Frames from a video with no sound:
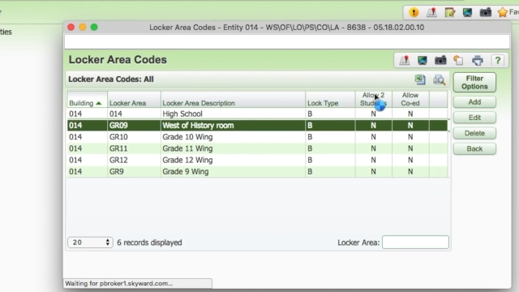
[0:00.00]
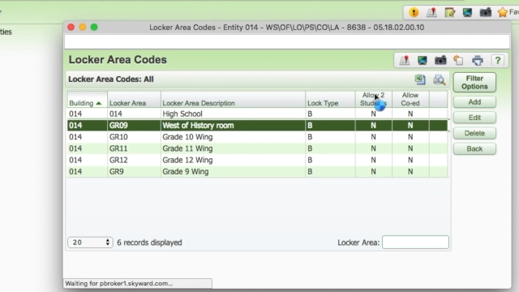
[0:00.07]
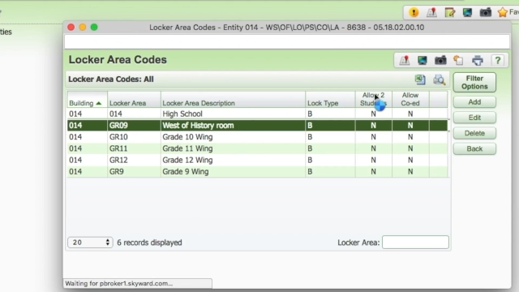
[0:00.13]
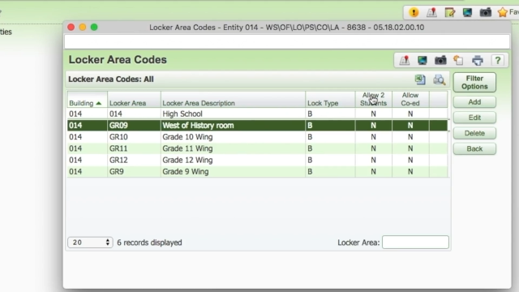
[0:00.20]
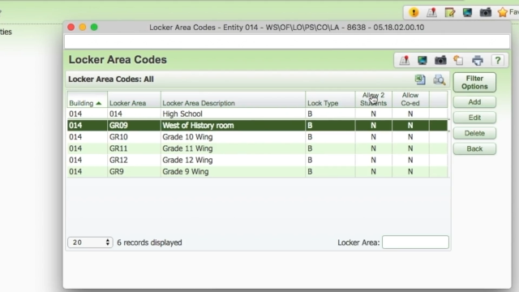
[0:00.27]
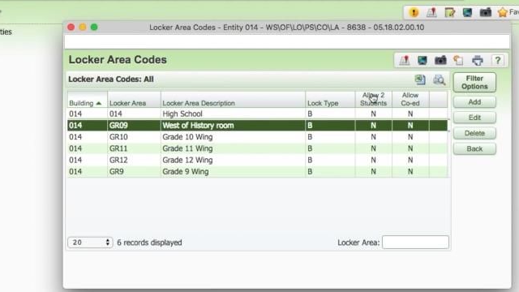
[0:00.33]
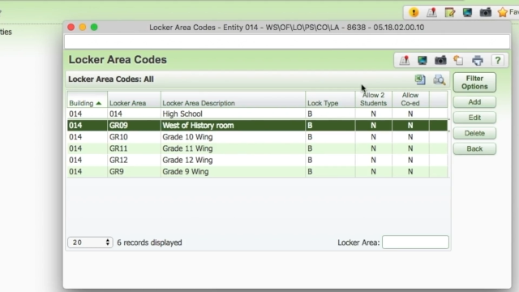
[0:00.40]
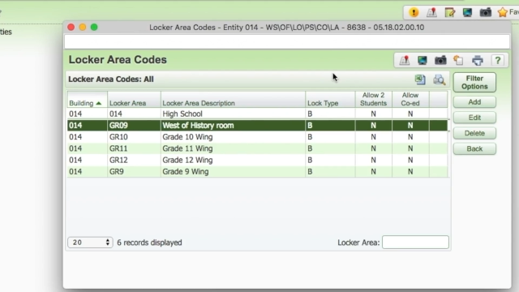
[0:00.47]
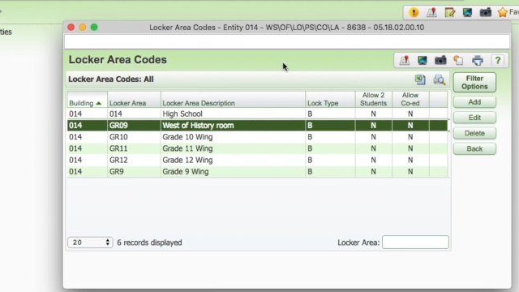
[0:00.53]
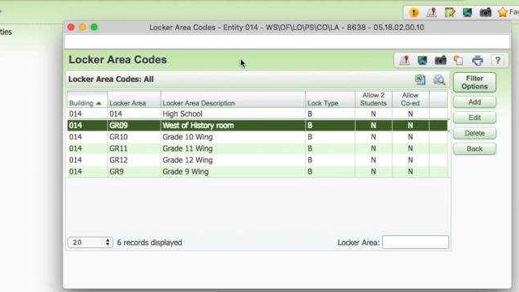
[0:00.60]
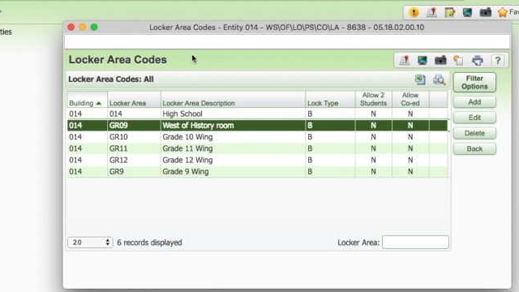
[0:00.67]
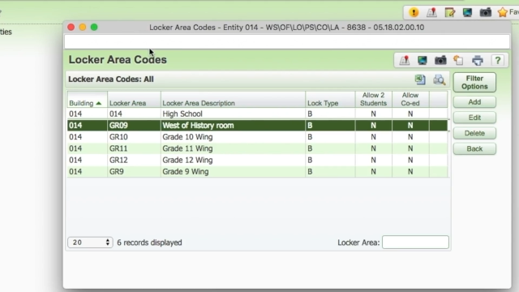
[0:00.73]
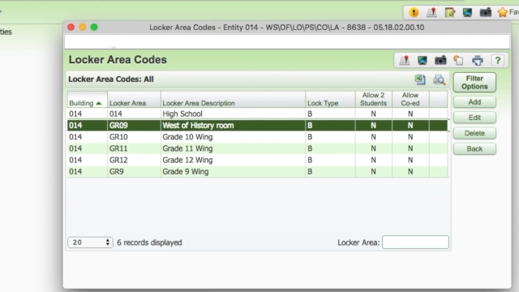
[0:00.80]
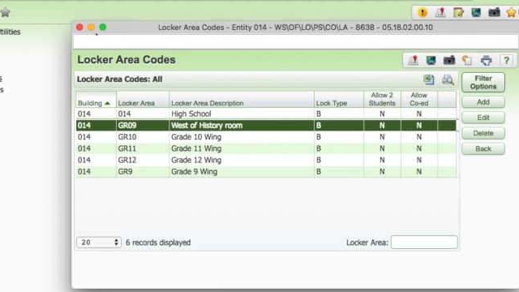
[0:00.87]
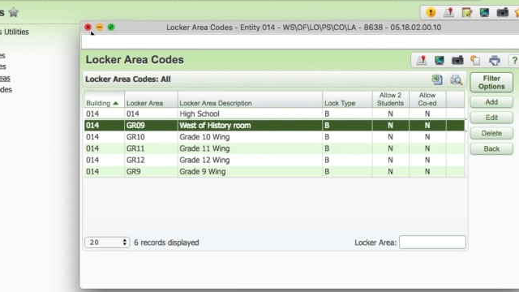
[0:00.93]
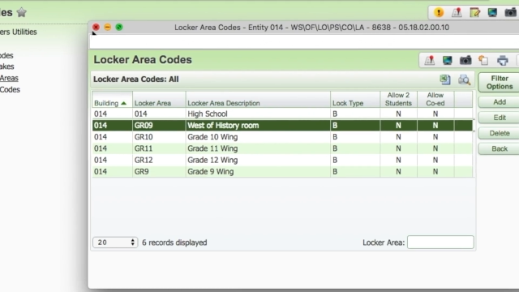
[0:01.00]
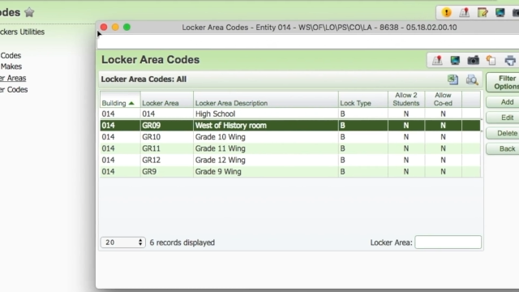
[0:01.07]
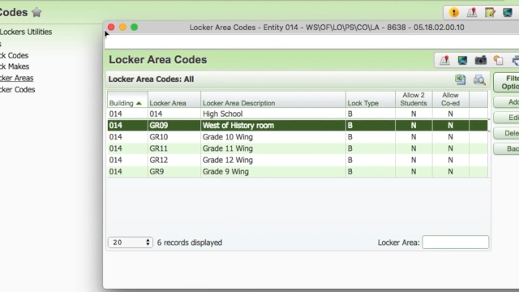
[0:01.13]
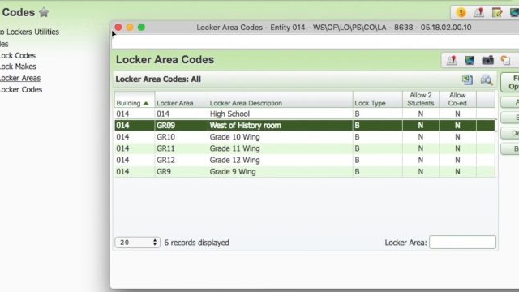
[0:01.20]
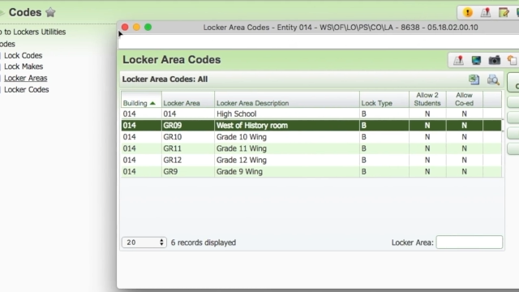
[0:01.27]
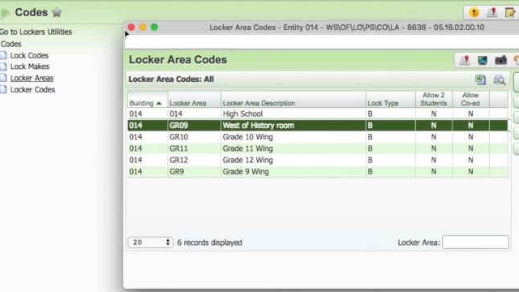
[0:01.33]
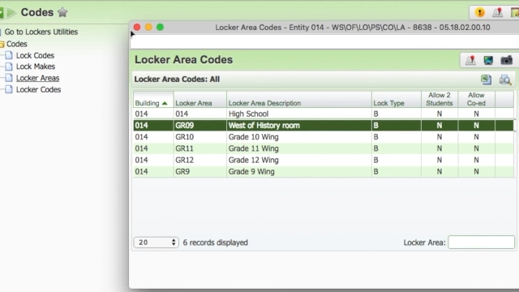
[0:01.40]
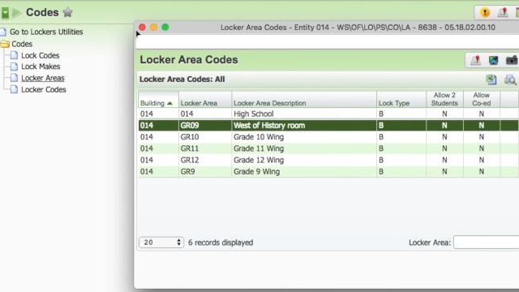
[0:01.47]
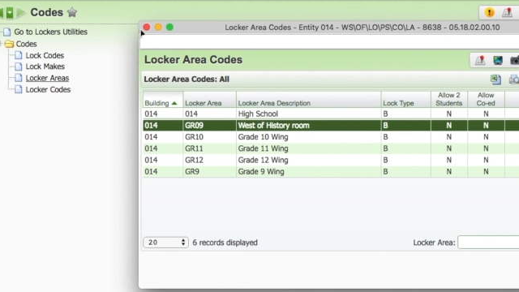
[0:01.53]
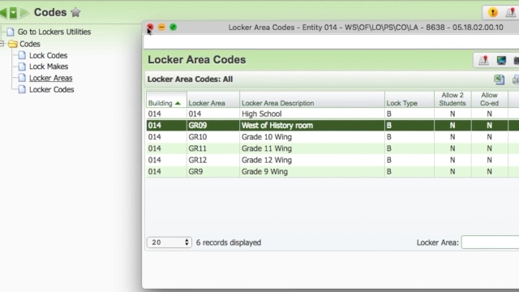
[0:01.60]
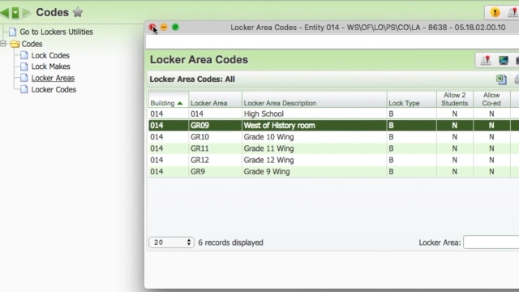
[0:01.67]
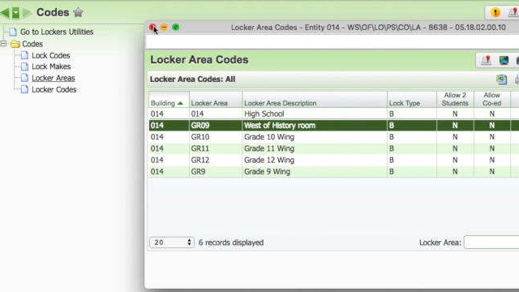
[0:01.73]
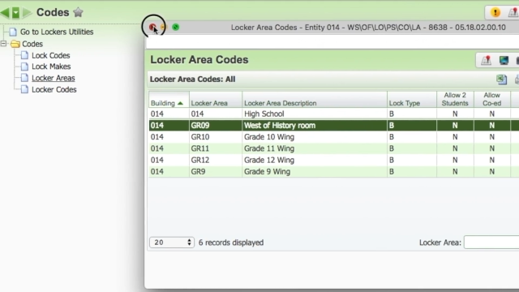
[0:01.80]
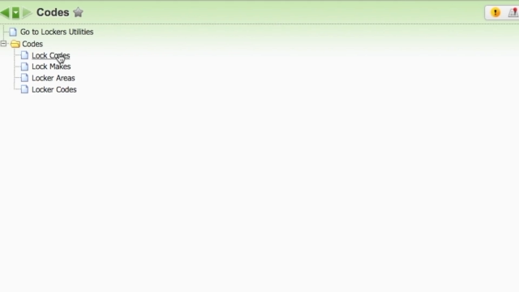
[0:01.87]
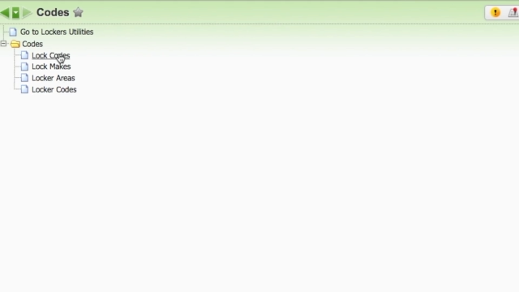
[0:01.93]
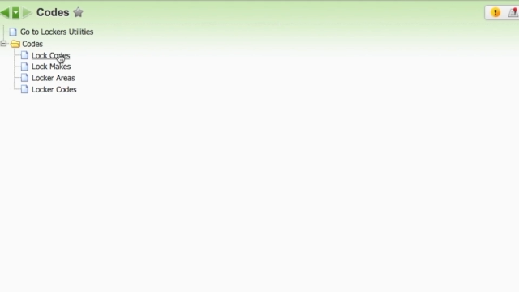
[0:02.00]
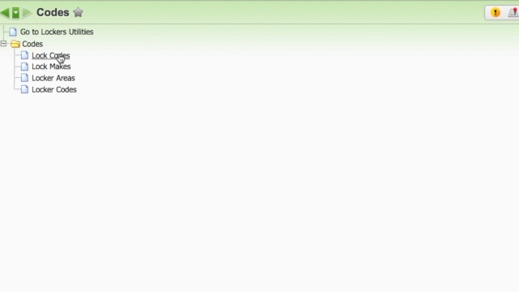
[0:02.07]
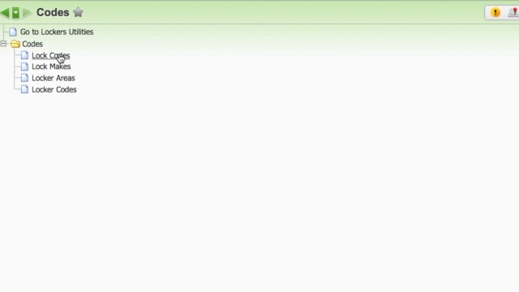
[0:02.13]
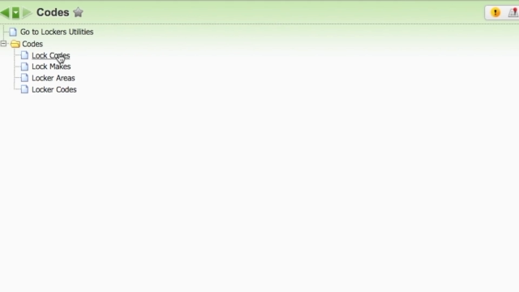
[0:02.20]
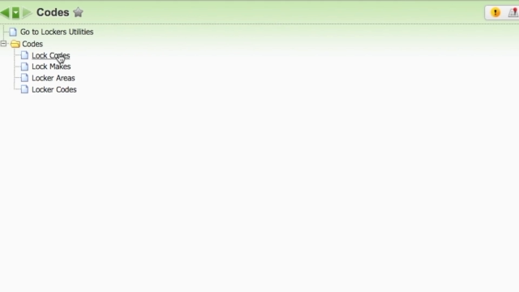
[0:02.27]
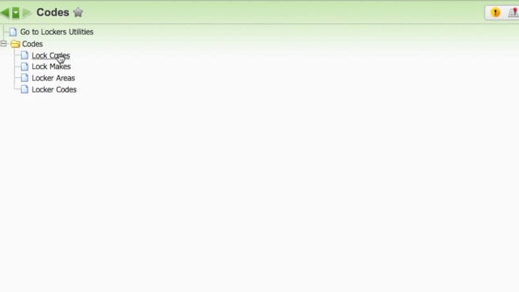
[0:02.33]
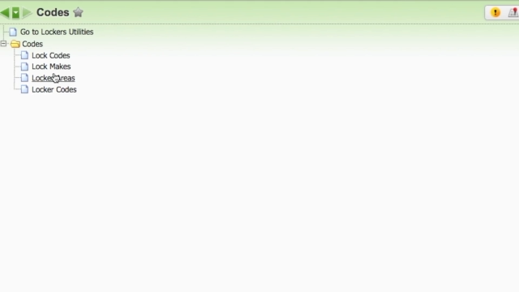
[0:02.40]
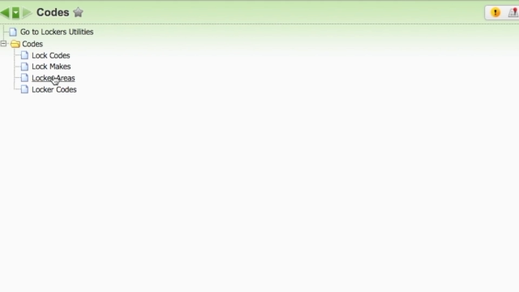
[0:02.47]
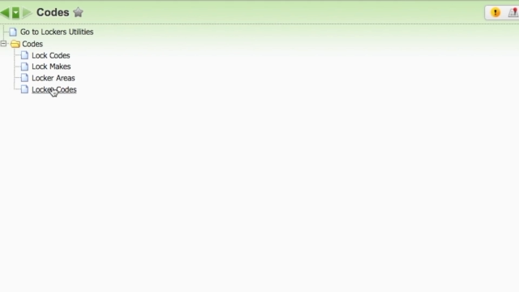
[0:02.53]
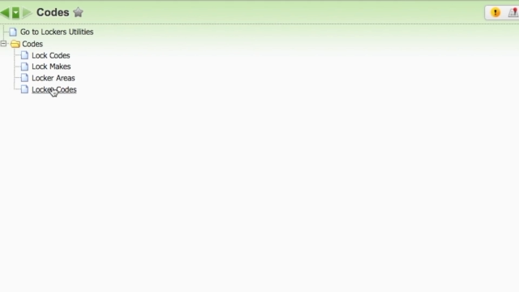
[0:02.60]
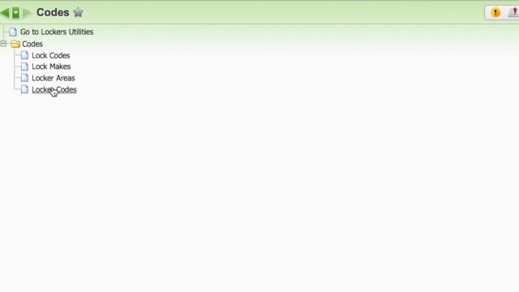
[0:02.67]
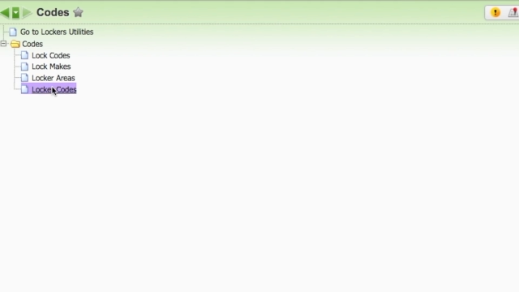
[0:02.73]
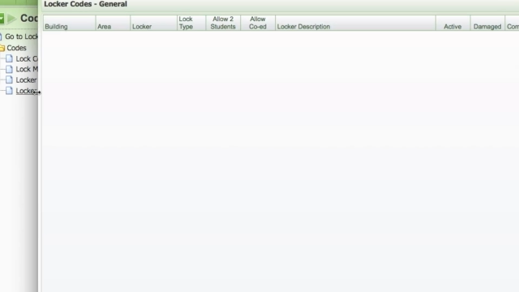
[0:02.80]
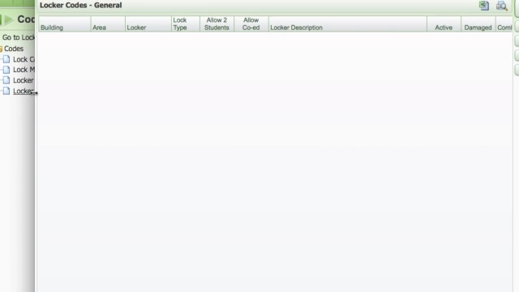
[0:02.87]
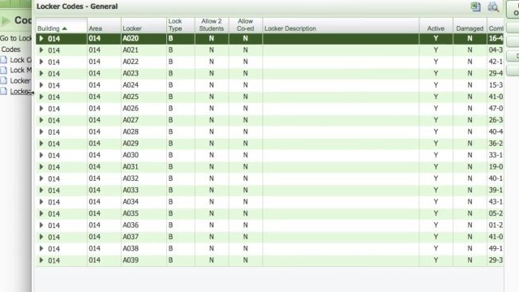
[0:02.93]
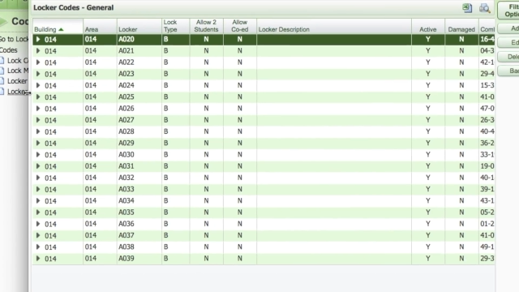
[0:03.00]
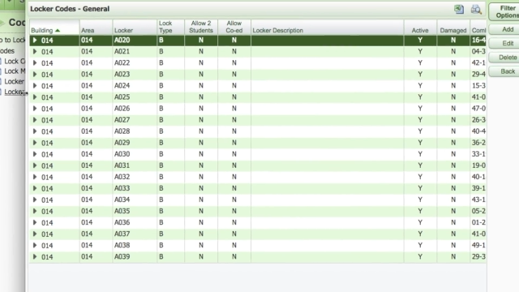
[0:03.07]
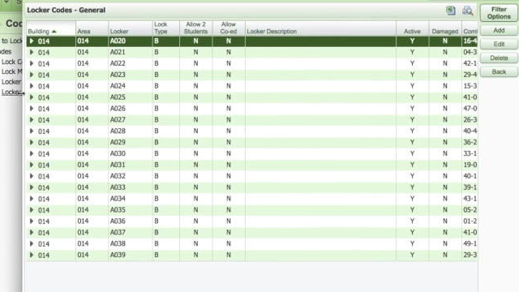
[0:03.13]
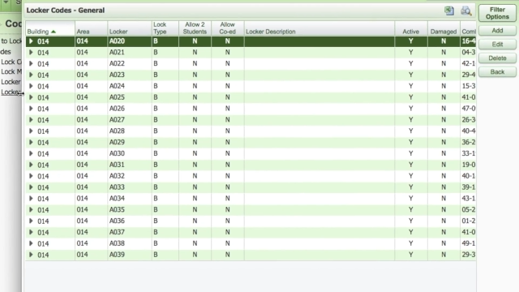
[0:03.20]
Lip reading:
No face is visible, so there are no lips to read.